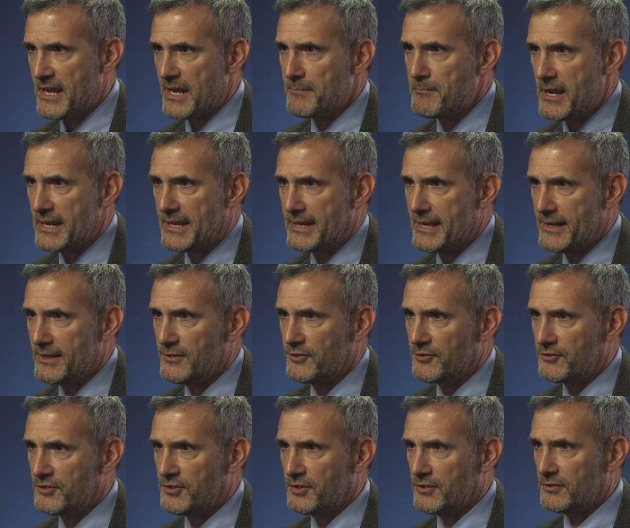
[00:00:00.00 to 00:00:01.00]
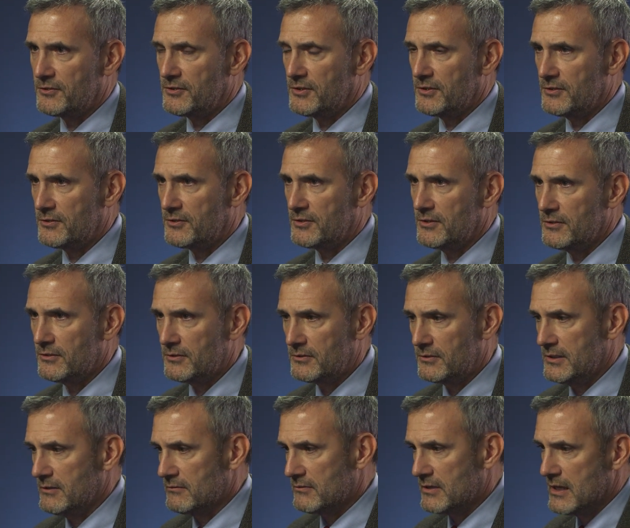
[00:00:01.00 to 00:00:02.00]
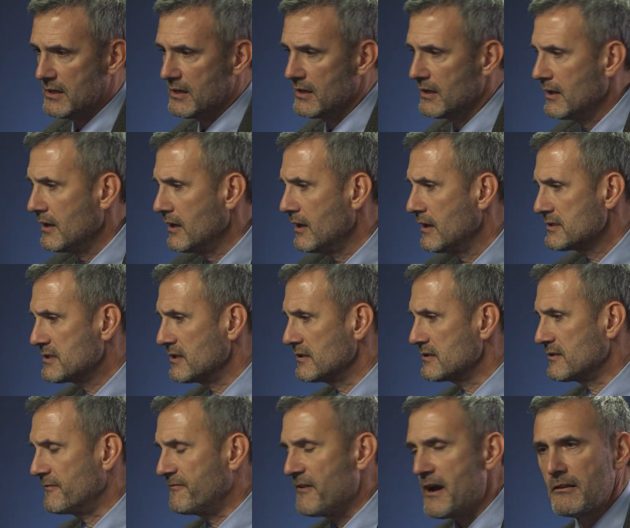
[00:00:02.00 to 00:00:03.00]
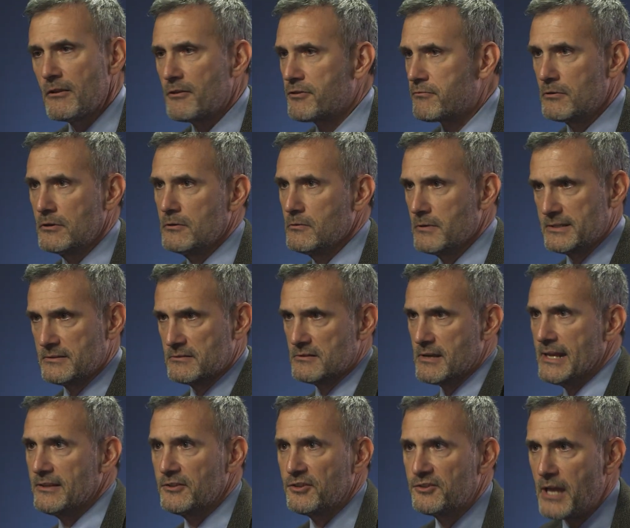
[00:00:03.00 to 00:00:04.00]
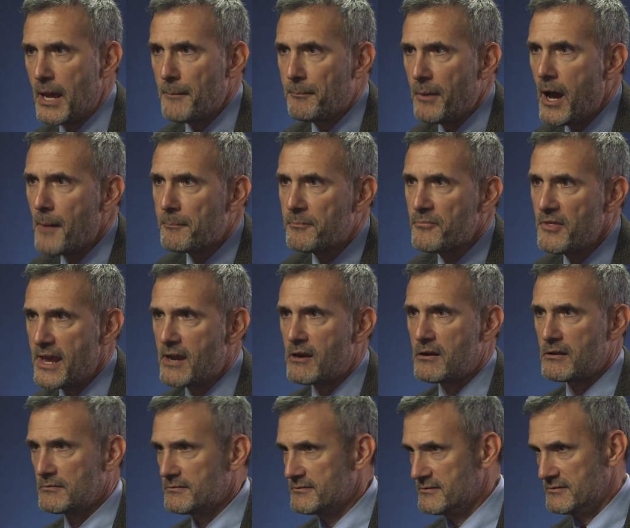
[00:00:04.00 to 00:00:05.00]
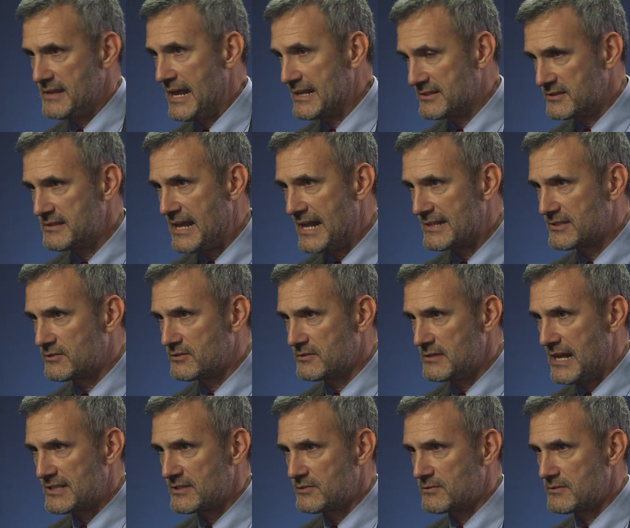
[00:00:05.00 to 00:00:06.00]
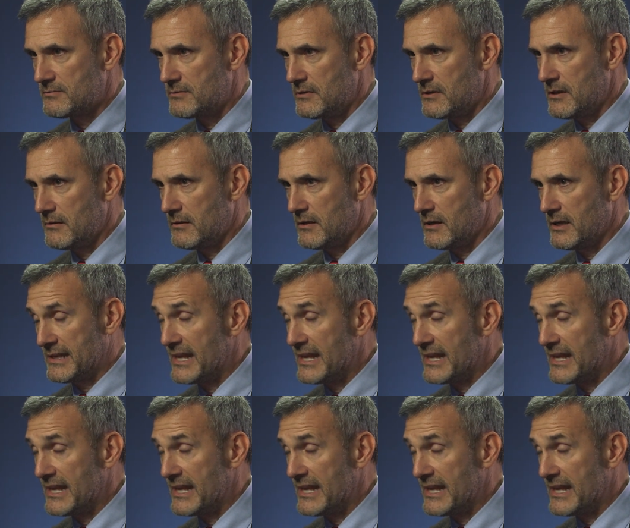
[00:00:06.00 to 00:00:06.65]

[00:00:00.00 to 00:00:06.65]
get my kids to to to you know to, to follow through and, and step up. There, that's that's that's a,